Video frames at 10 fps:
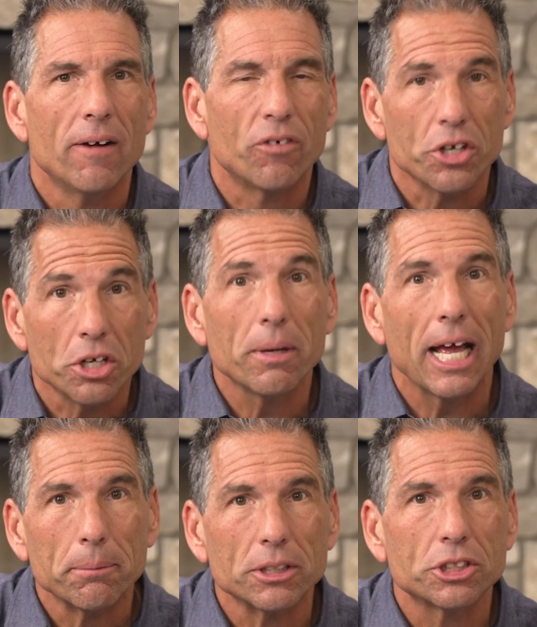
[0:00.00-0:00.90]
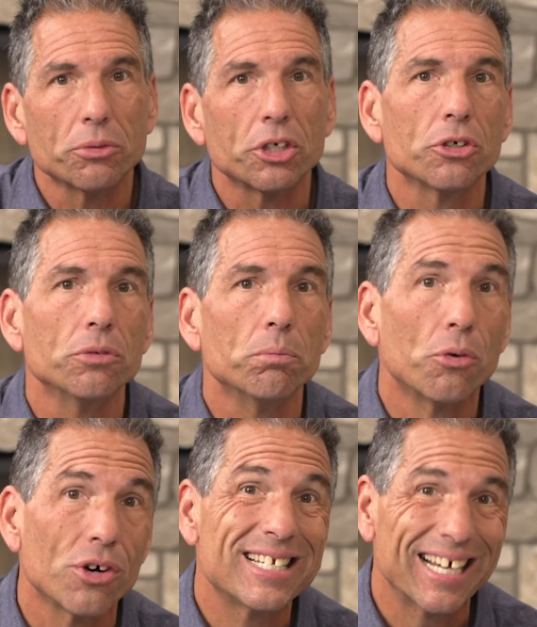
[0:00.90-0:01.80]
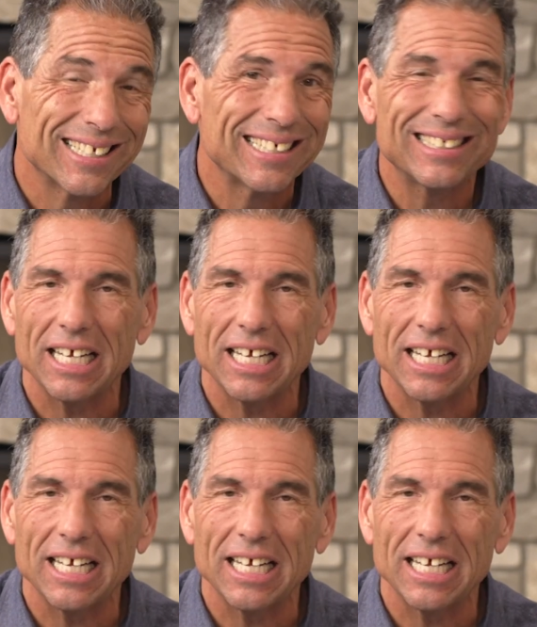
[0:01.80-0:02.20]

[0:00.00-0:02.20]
for you to be able to recruit more delegates,